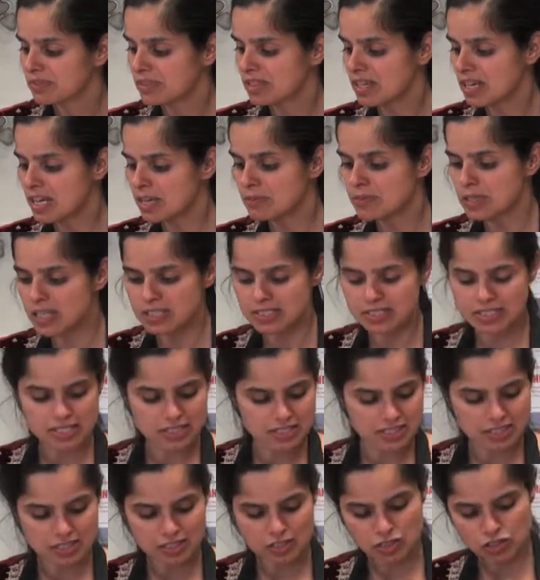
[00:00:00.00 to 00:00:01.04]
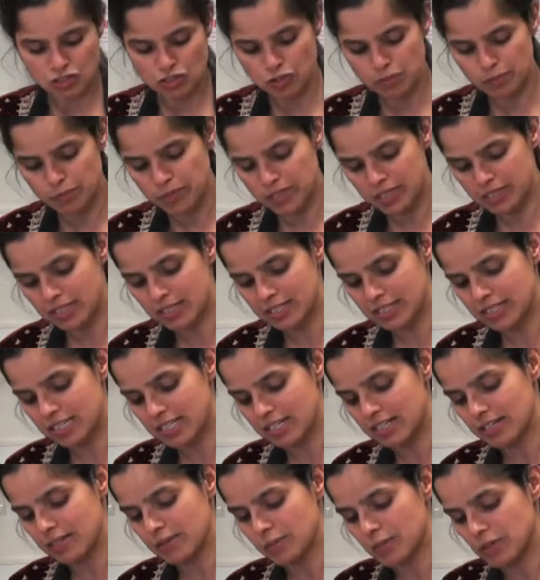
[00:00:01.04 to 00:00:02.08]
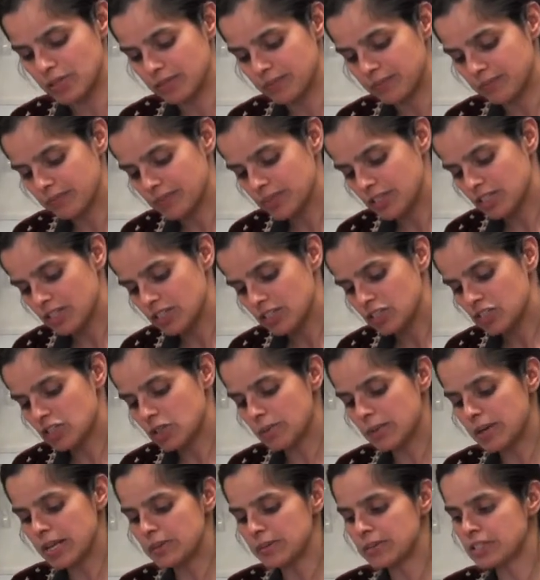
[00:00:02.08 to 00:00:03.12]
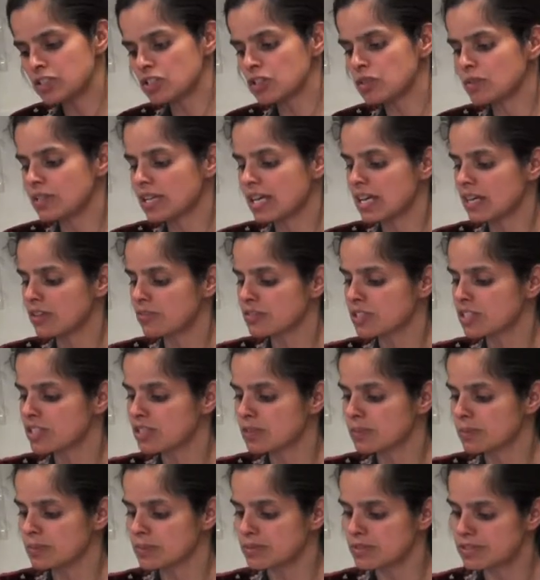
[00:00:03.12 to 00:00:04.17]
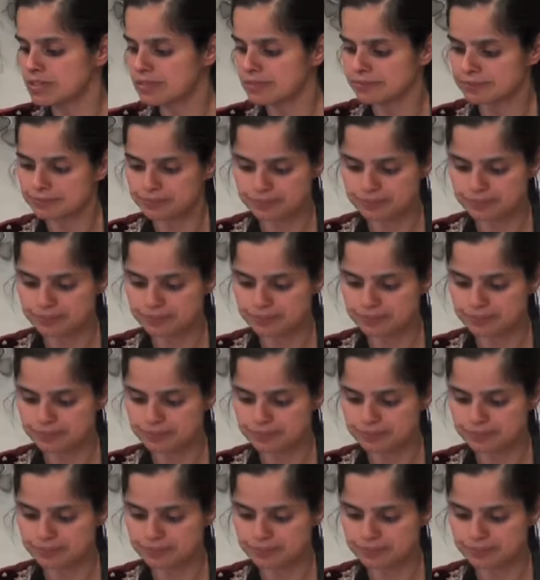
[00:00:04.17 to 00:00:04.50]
I'm not tasting the turmeric like that anymore. So probably 2.5 teaspoons.